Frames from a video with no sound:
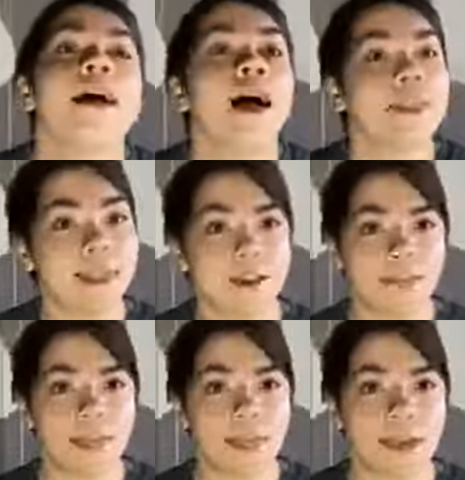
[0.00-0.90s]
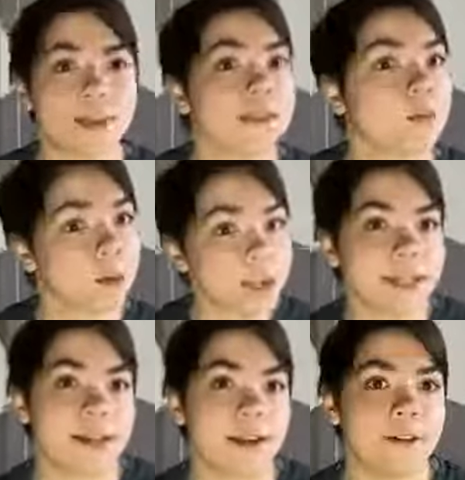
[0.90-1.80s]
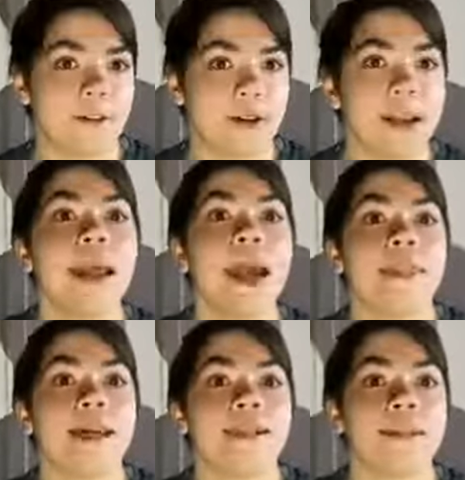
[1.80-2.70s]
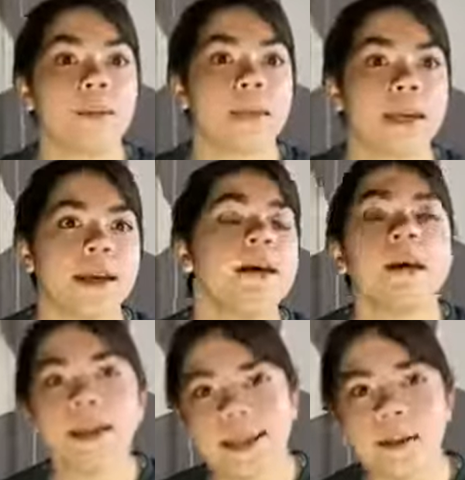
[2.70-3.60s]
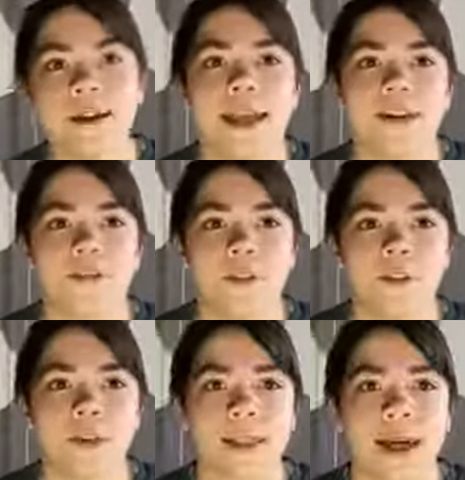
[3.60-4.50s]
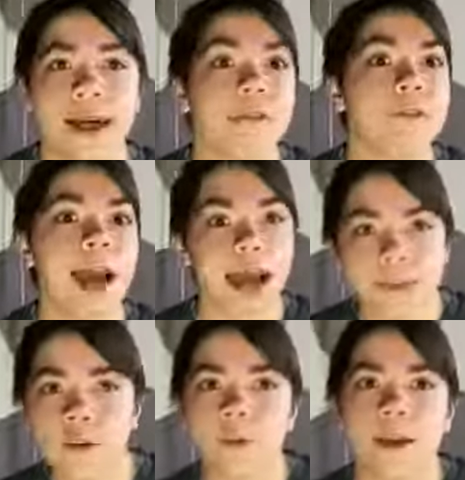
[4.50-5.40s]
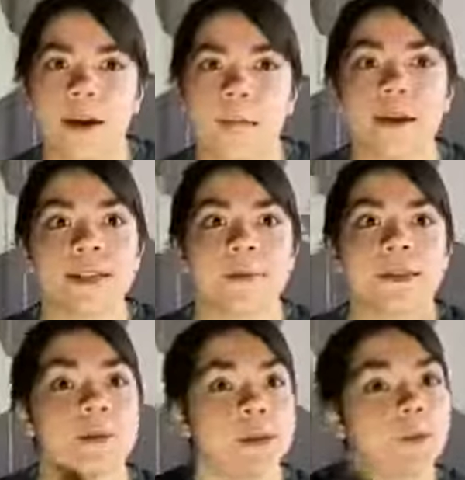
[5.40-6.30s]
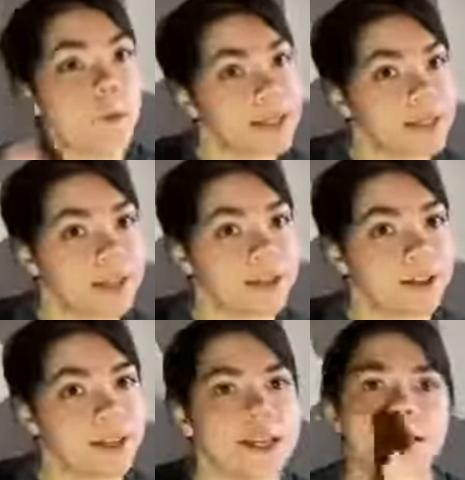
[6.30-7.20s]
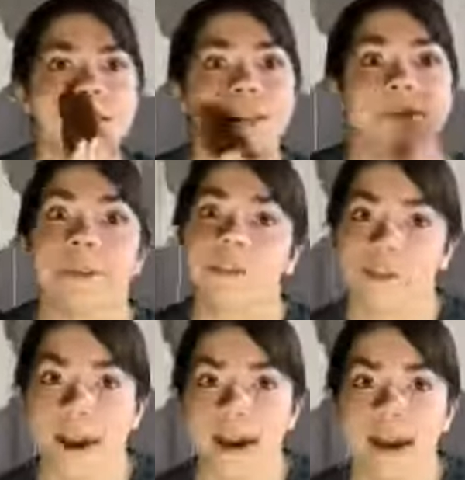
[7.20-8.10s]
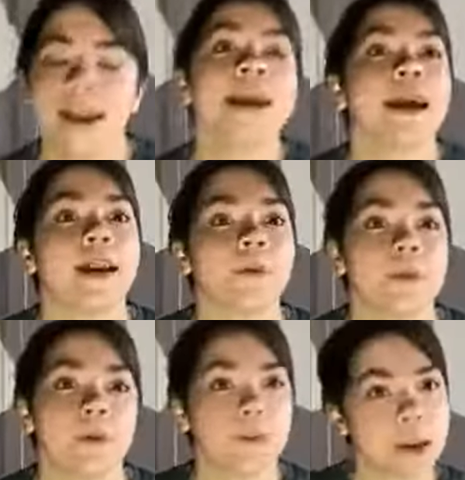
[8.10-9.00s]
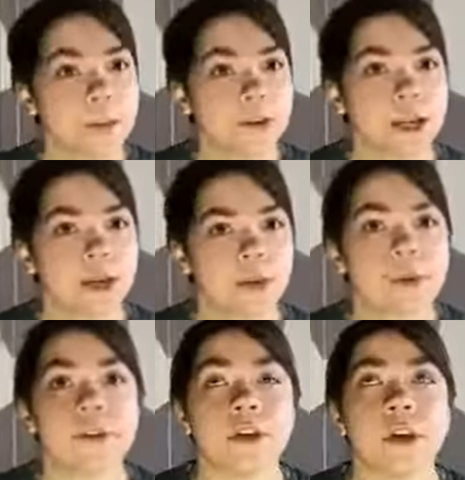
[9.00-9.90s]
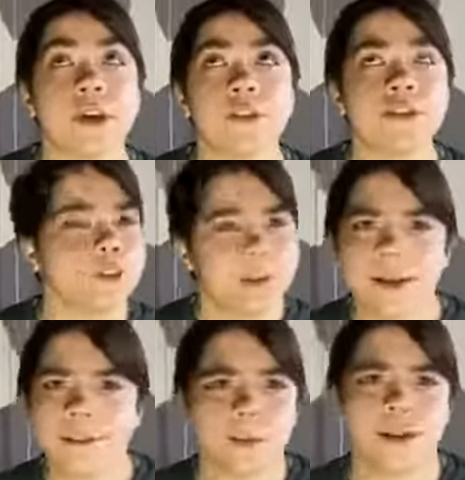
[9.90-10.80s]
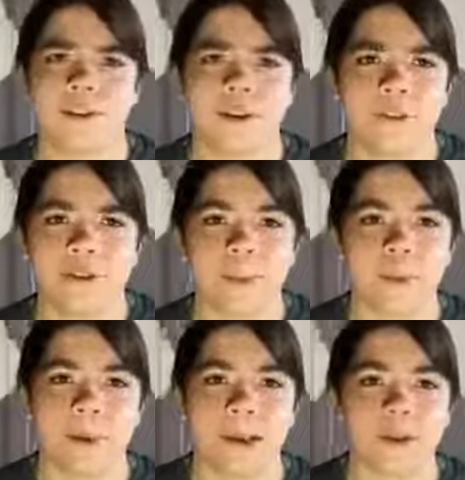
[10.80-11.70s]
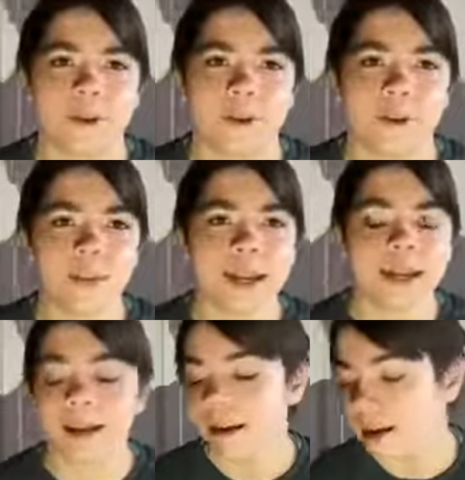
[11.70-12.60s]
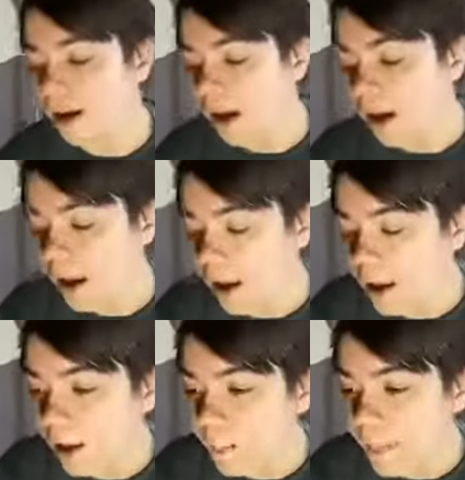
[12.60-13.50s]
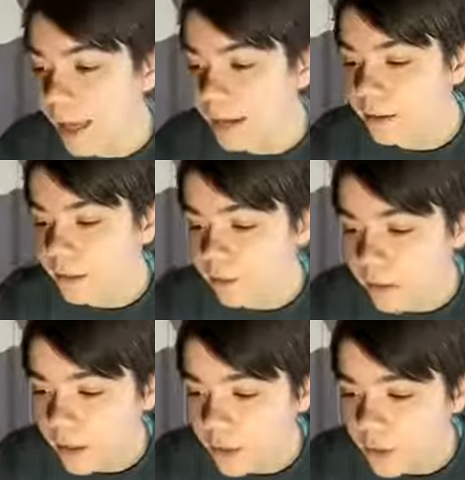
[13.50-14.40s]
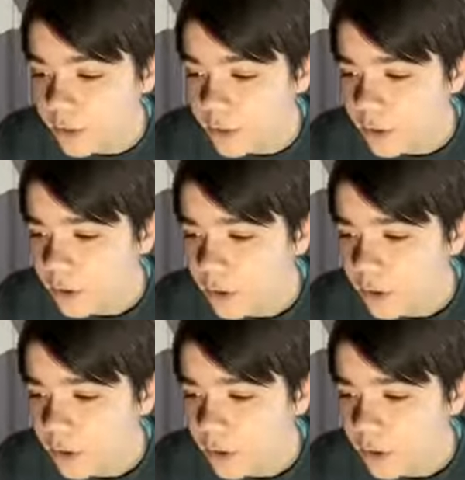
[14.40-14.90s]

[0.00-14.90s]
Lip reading: a lot of fun things. I'm really excited for it, and that's going to be here again on Facebook Live at 2 p.m., except it's going to be the Wednesday edition instead of this Friday, and I'll be doing paper shadows. There should be information on our Facebook page for it already, and if there's